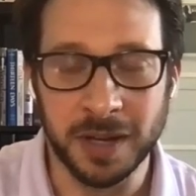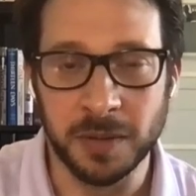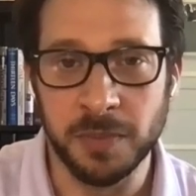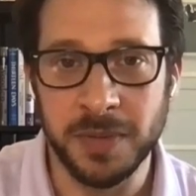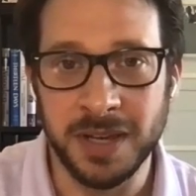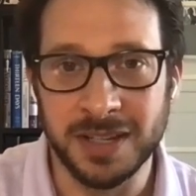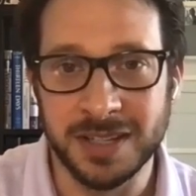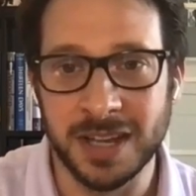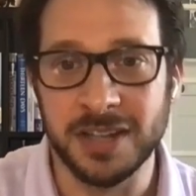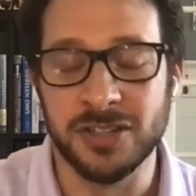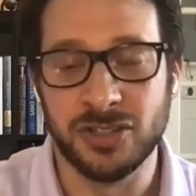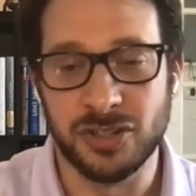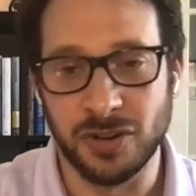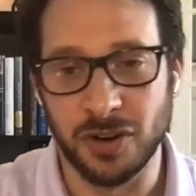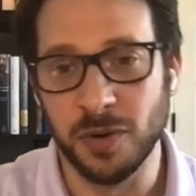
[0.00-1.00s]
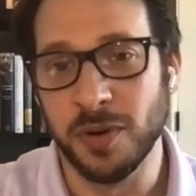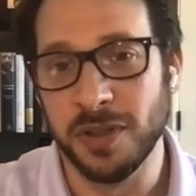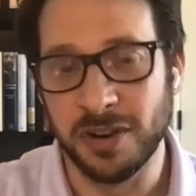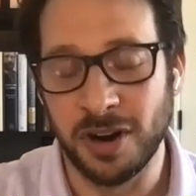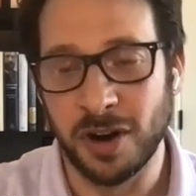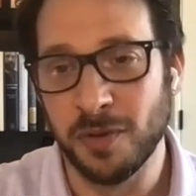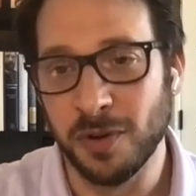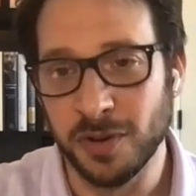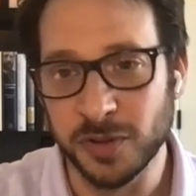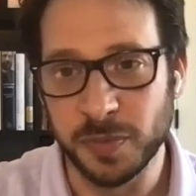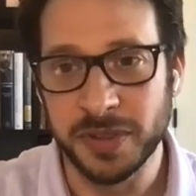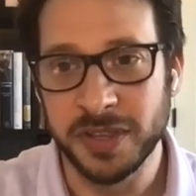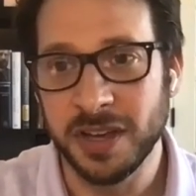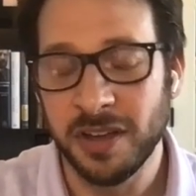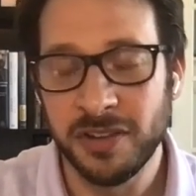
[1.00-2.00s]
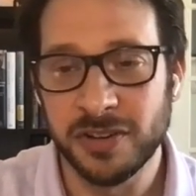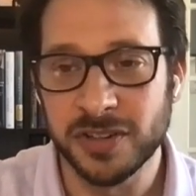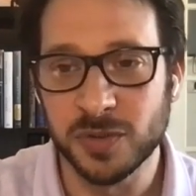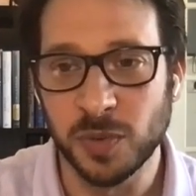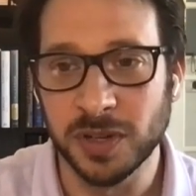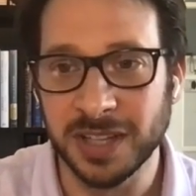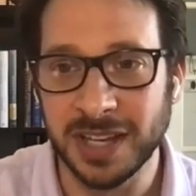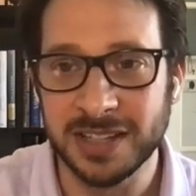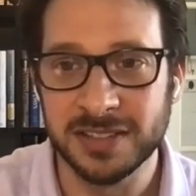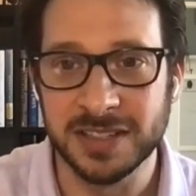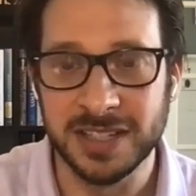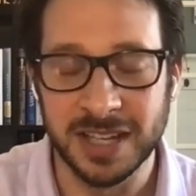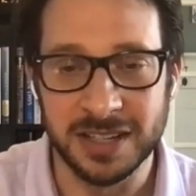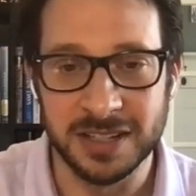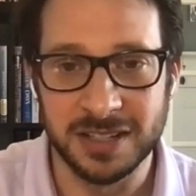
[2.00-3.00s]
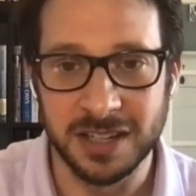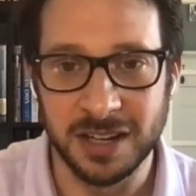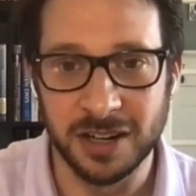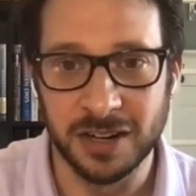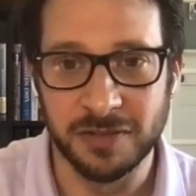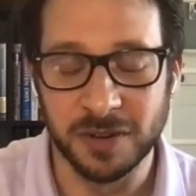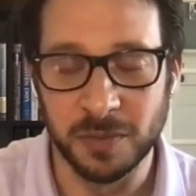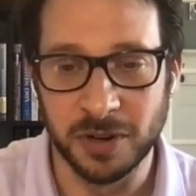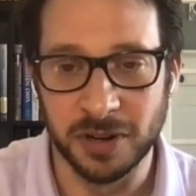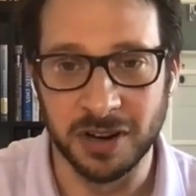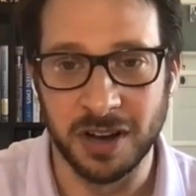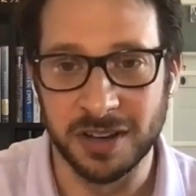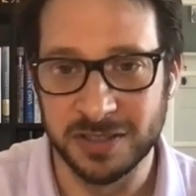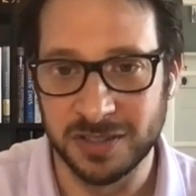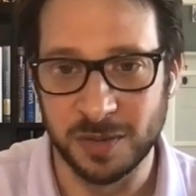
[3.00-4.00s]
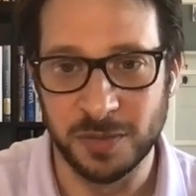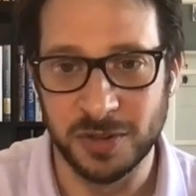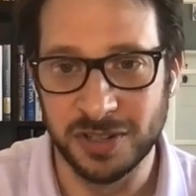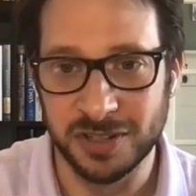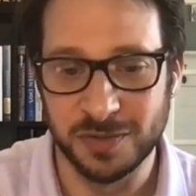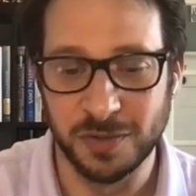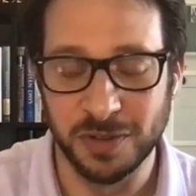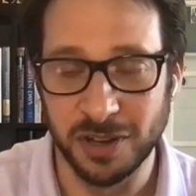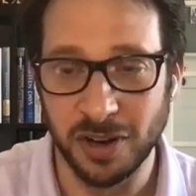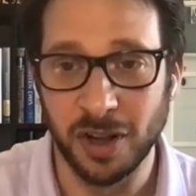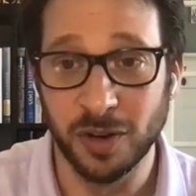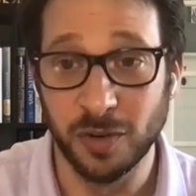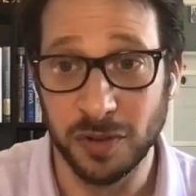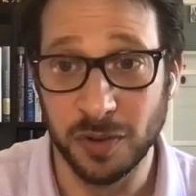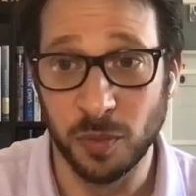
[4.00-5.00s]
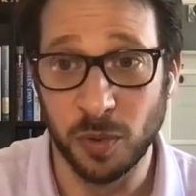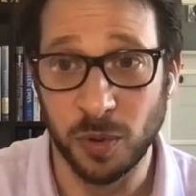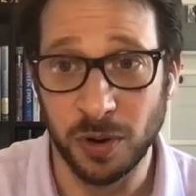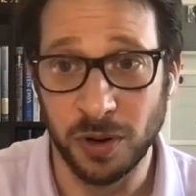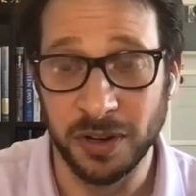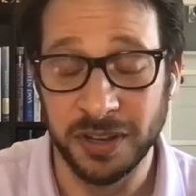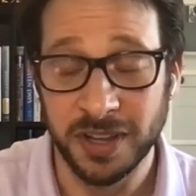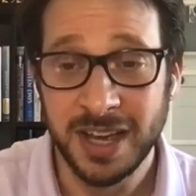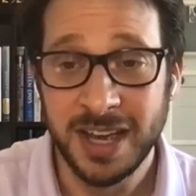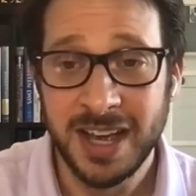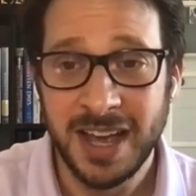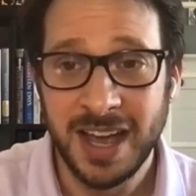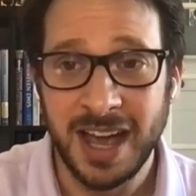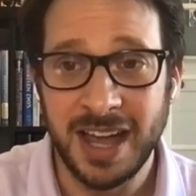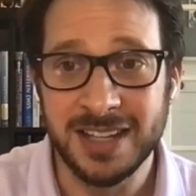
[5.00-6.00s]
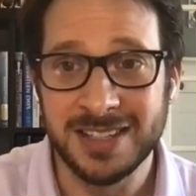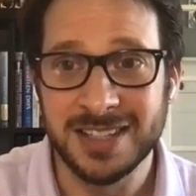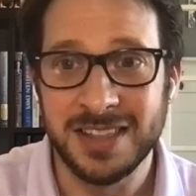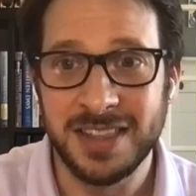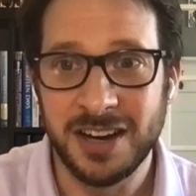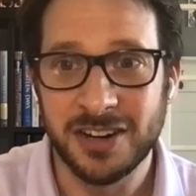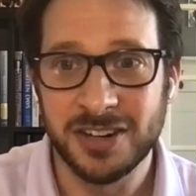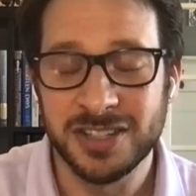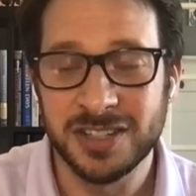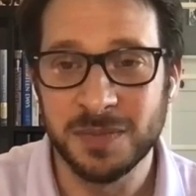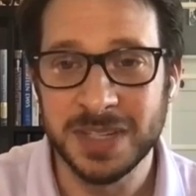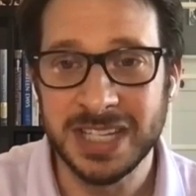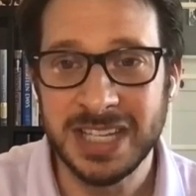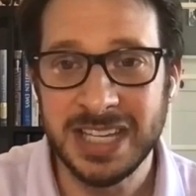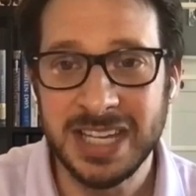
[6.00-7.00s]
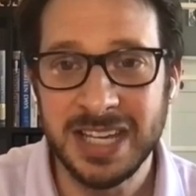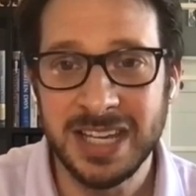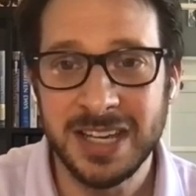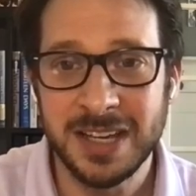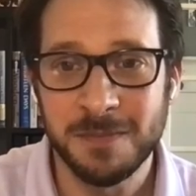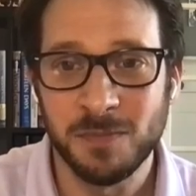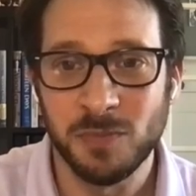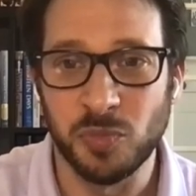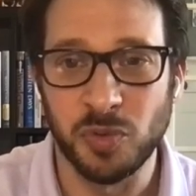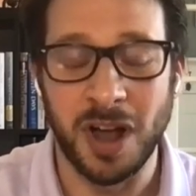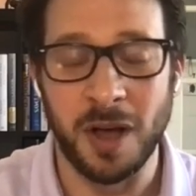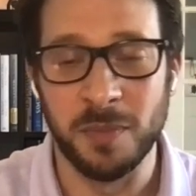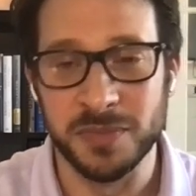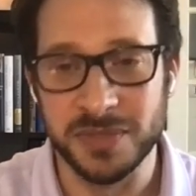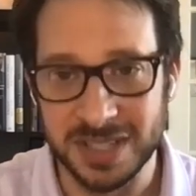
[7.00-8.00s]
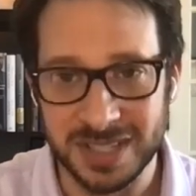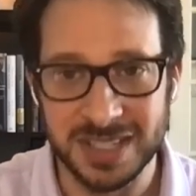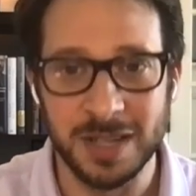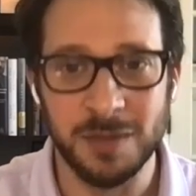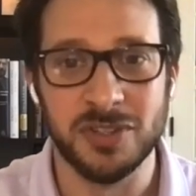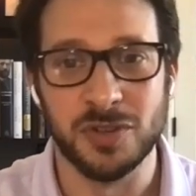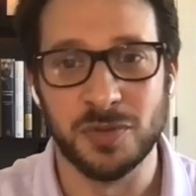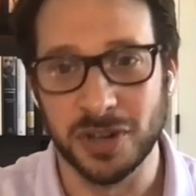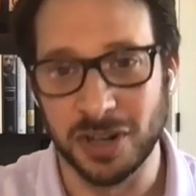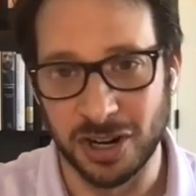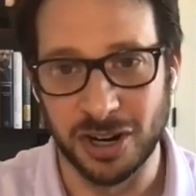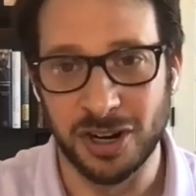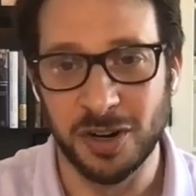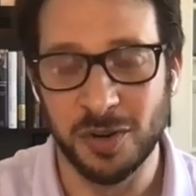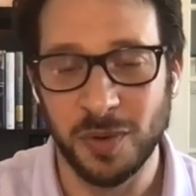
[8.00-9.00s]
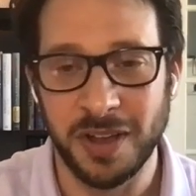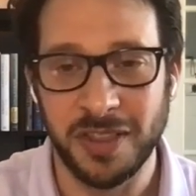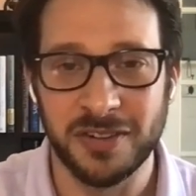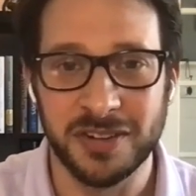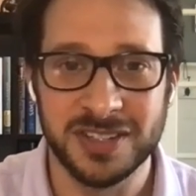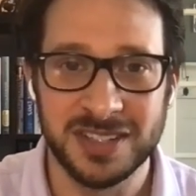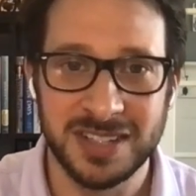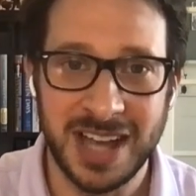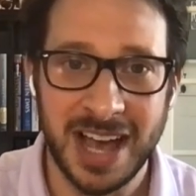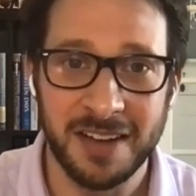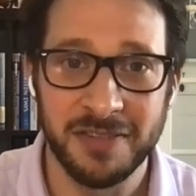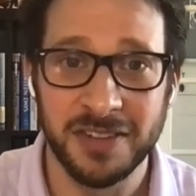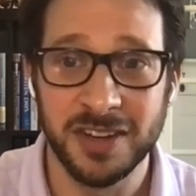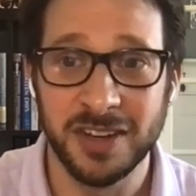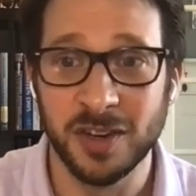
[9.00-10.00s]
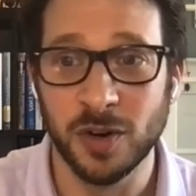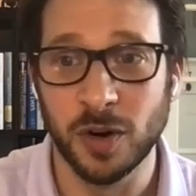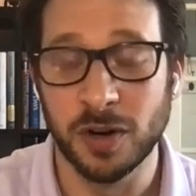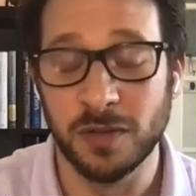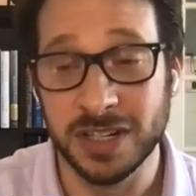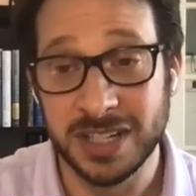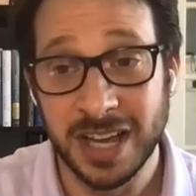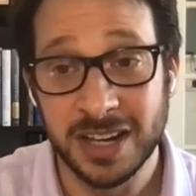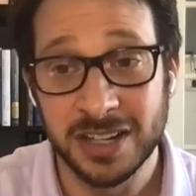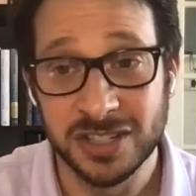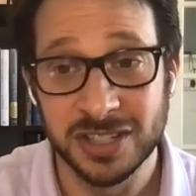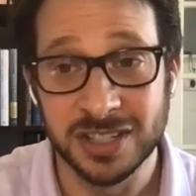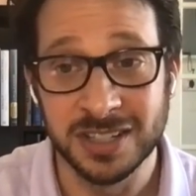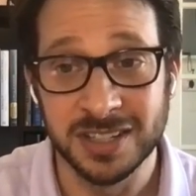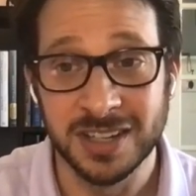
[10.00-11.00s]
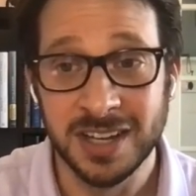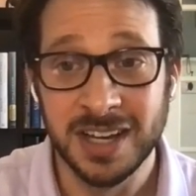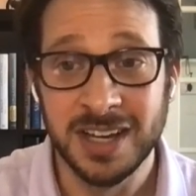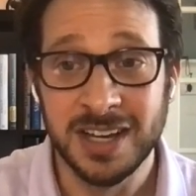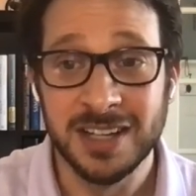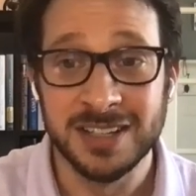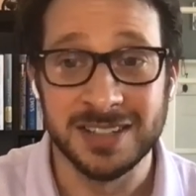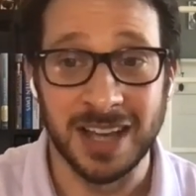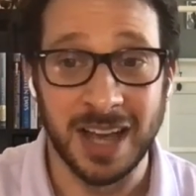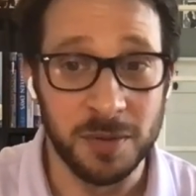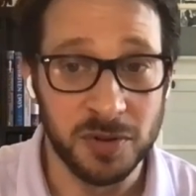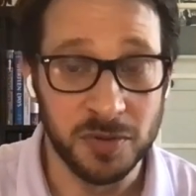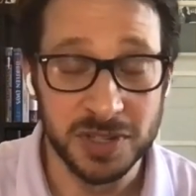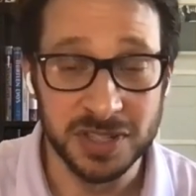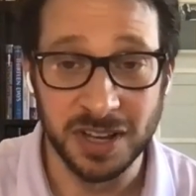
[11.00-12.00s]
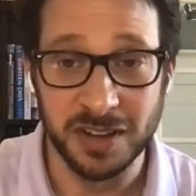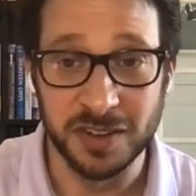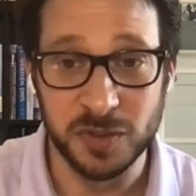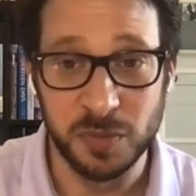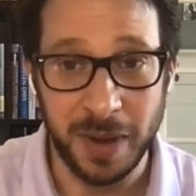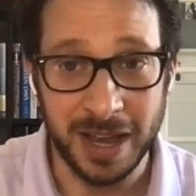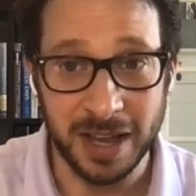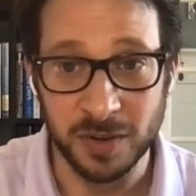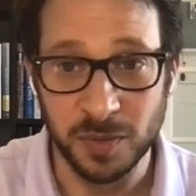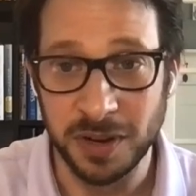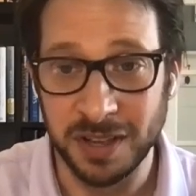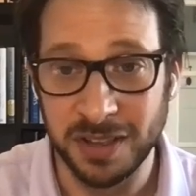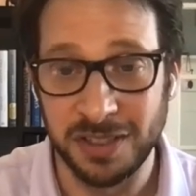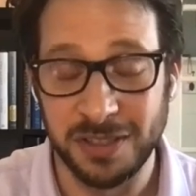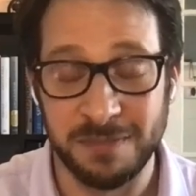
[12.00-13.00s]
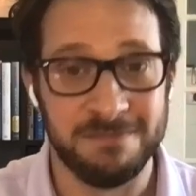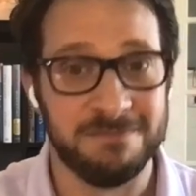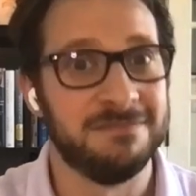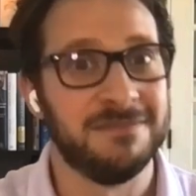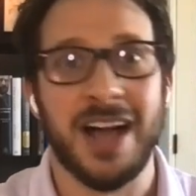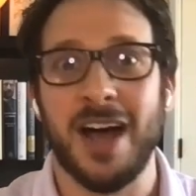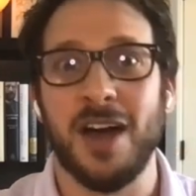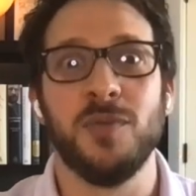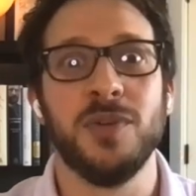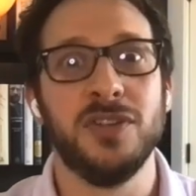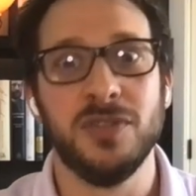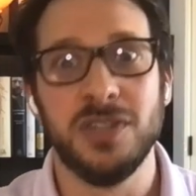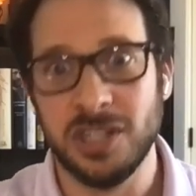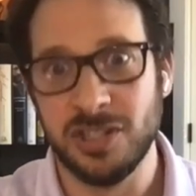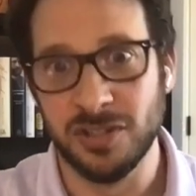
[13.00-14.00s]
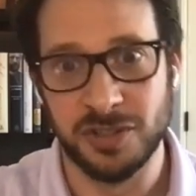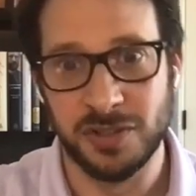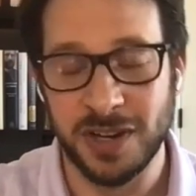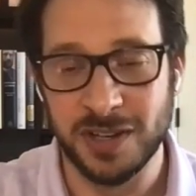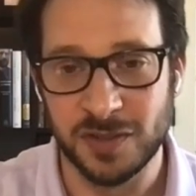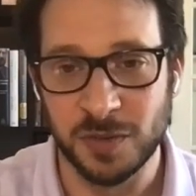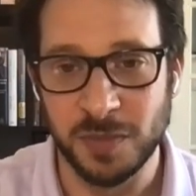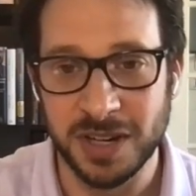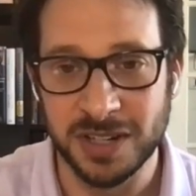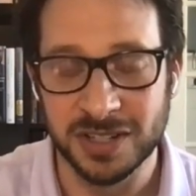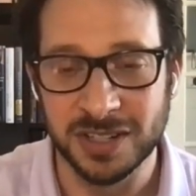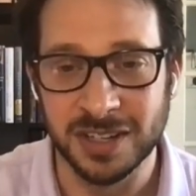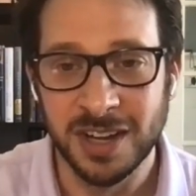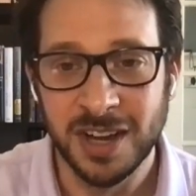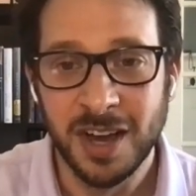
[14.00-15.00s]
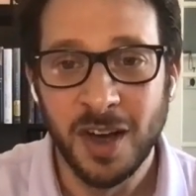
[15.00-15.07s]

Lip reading: like me tend to struggle with in our roles, but the other is what Leslie tends to hear from her customers really all over the world. And is that there are some key problems that seem to recur, whether it's staffing or retention, time to results, bandwidth, how do we do digital transformation?